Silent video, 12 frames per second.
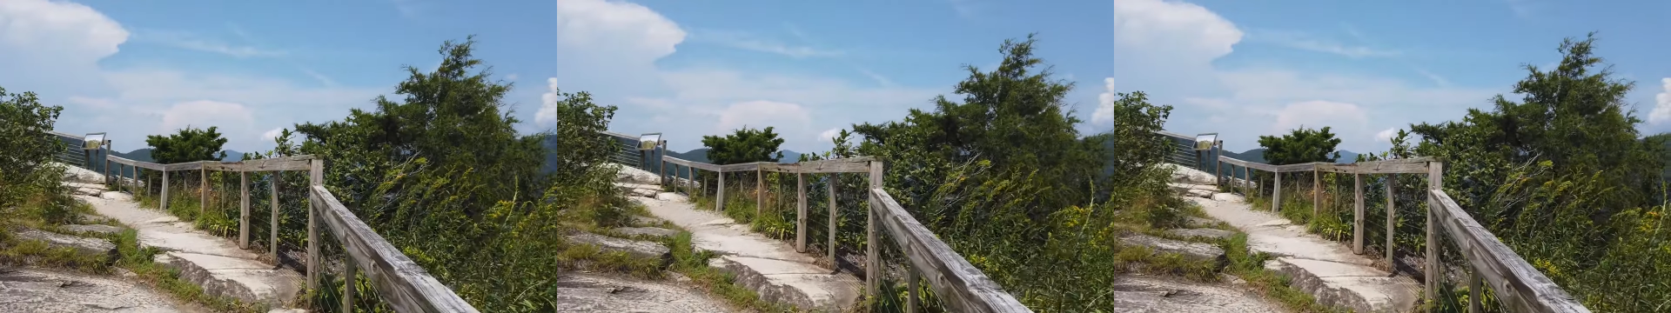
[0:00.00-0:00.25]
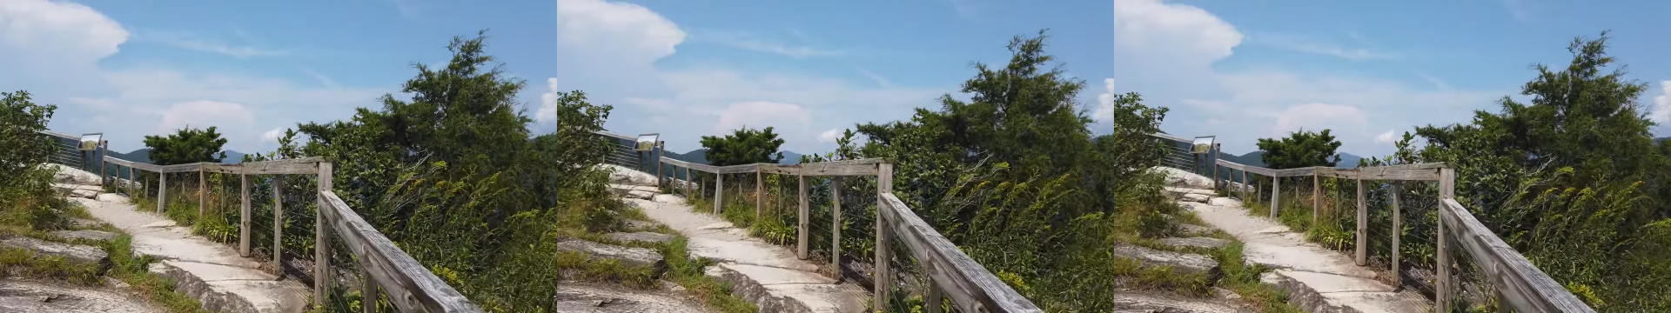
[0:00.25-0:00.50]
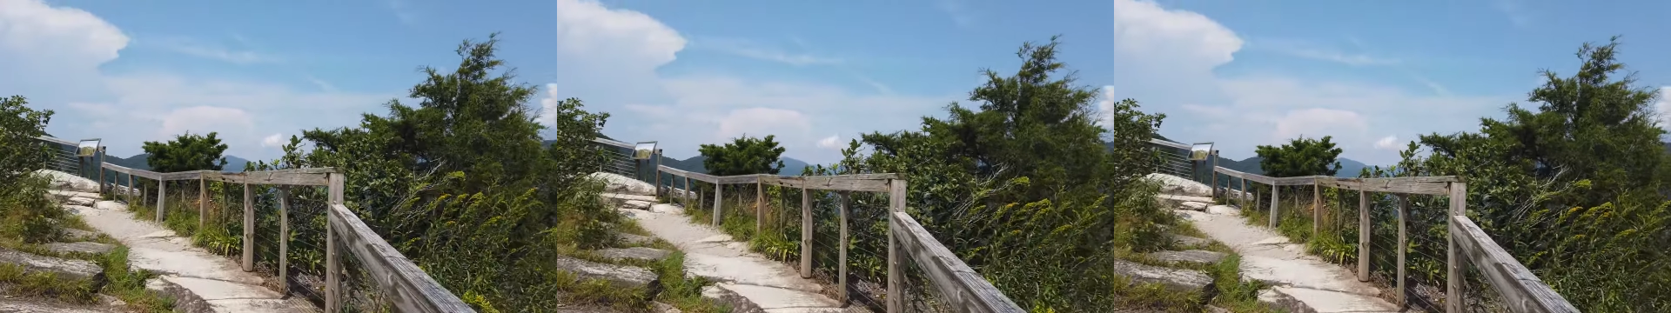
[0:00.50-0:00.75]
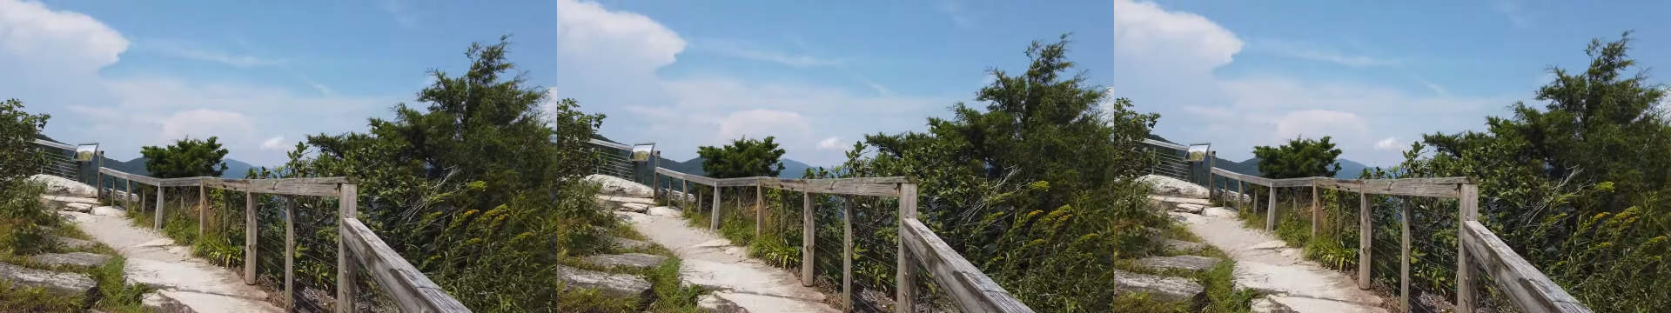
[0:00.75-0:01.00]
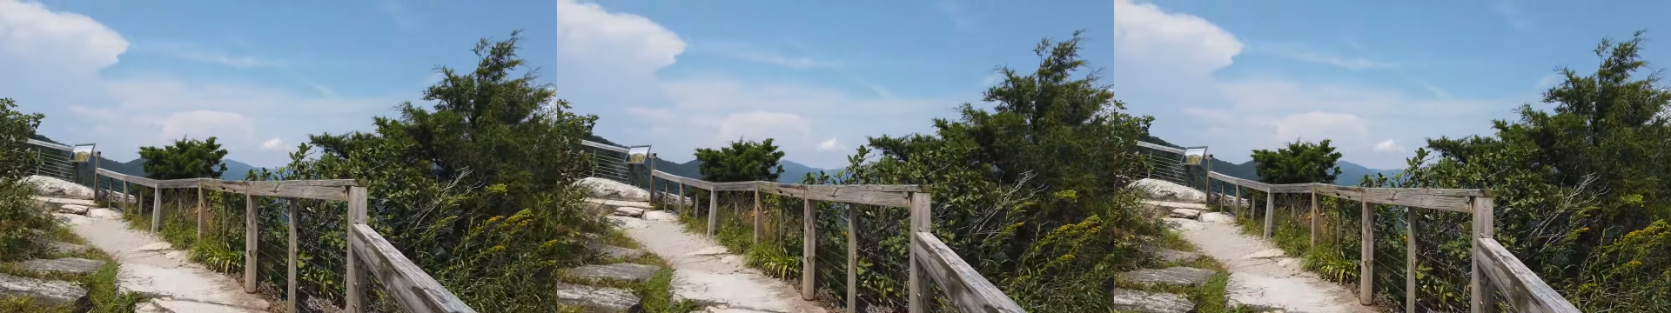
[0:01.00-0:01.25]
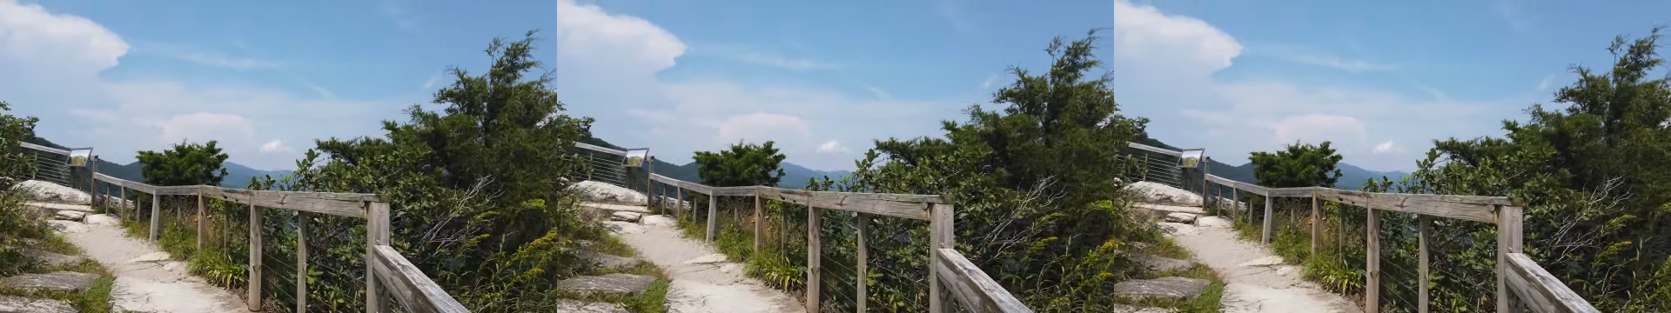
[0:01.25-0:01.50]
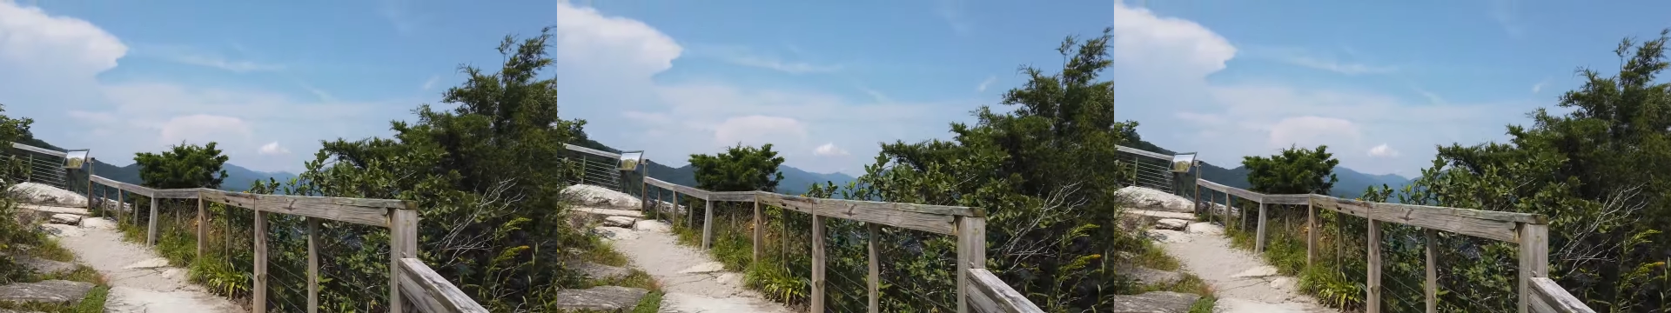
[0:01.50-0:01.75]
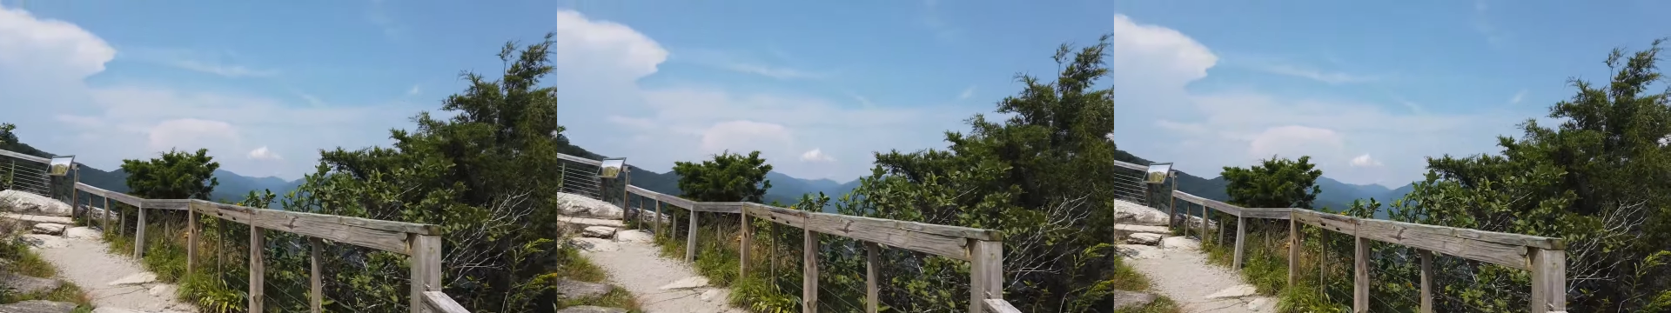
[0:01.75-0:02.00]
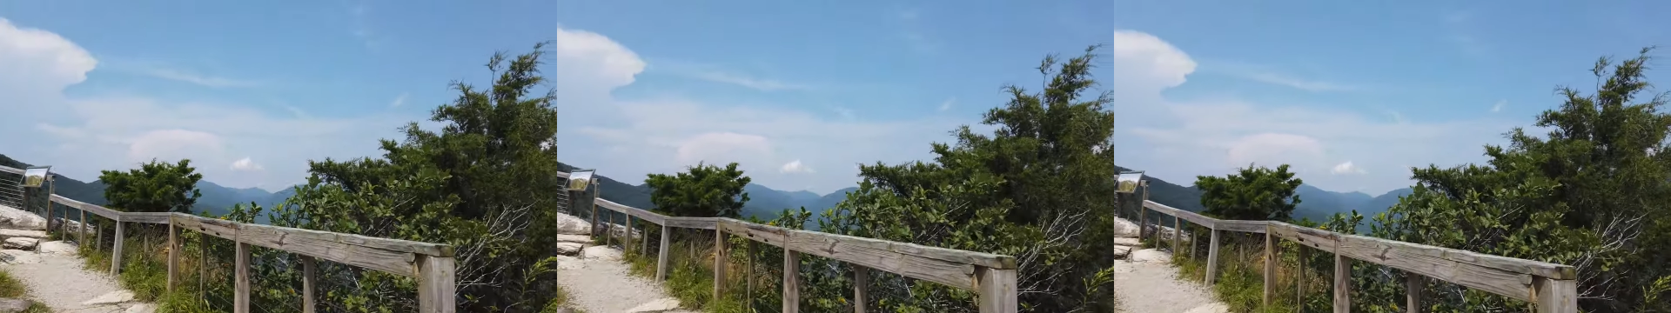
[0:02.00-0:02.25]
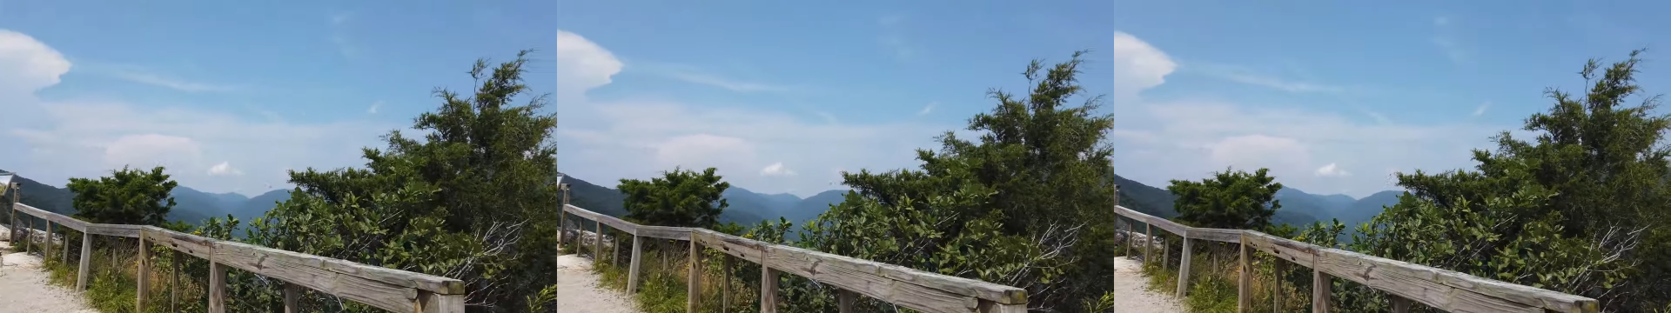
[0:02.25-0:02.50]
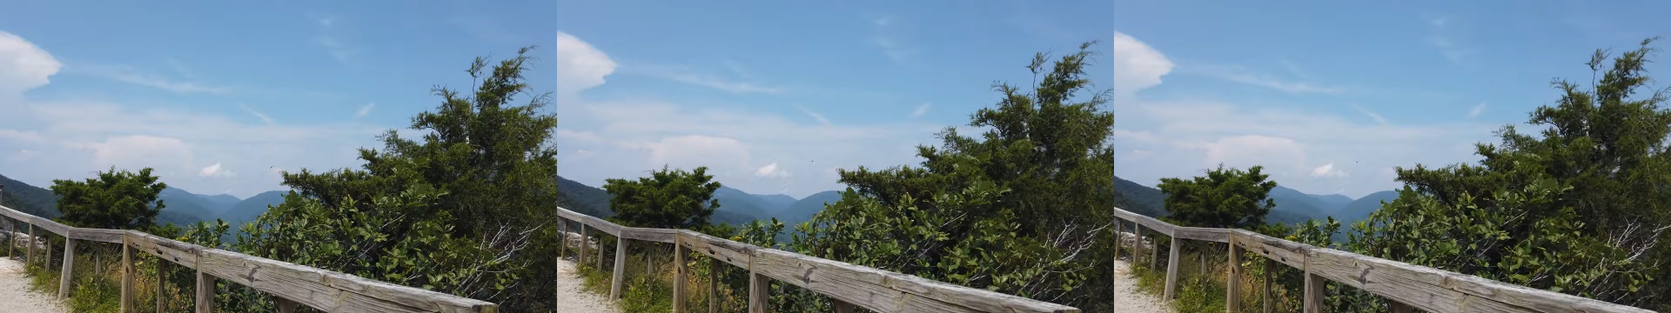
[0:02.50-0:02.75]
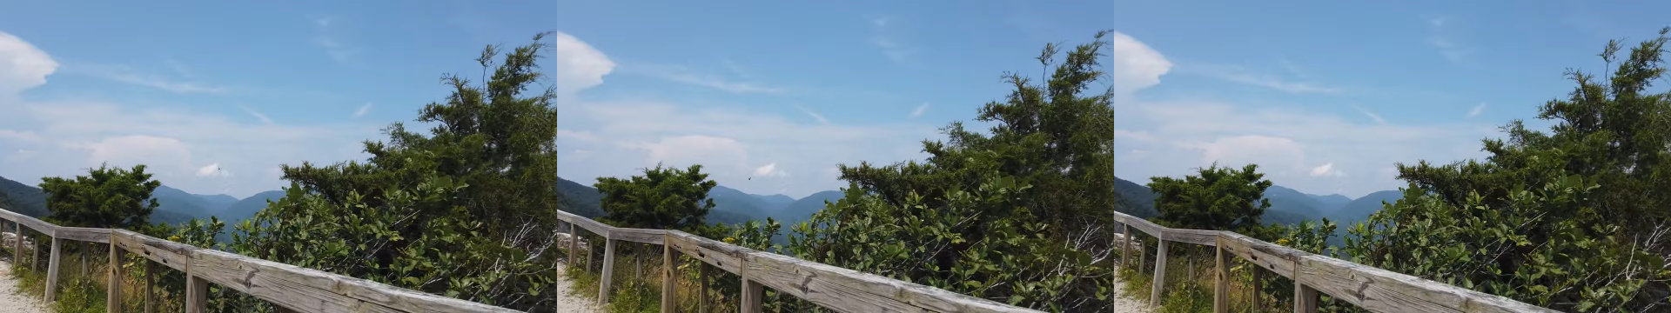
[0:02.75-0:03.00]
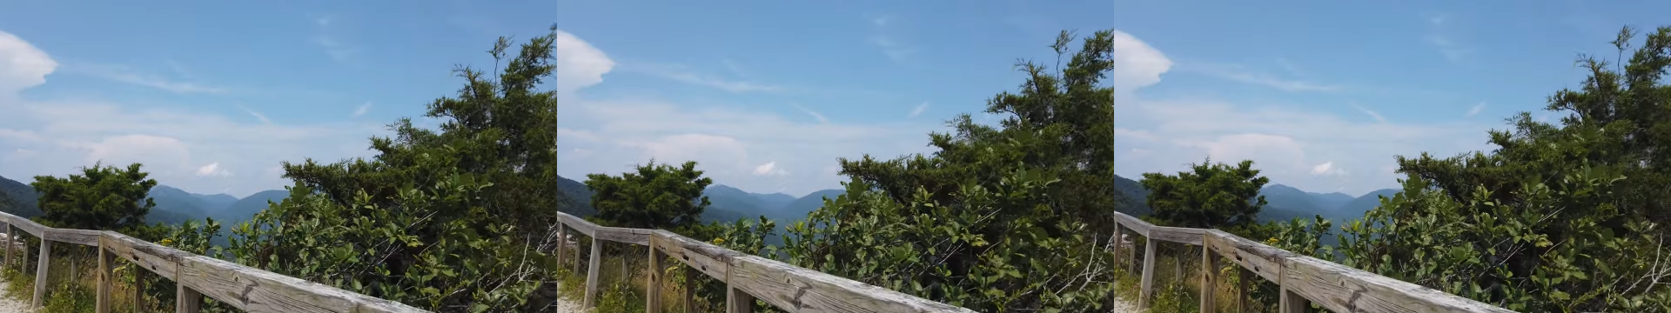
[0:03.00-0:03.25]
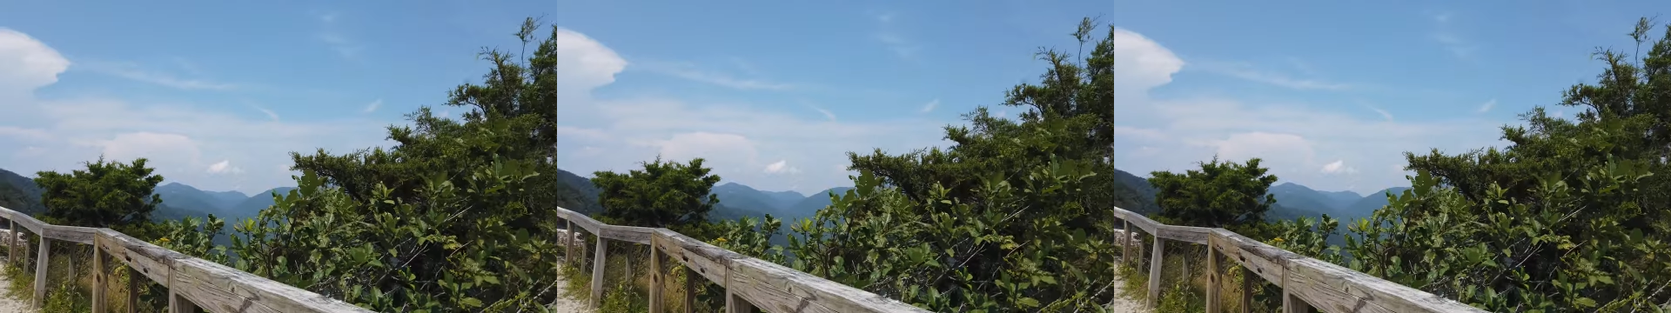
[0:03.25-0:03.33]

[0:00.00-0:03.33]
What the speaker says: [unreadable: no face in view]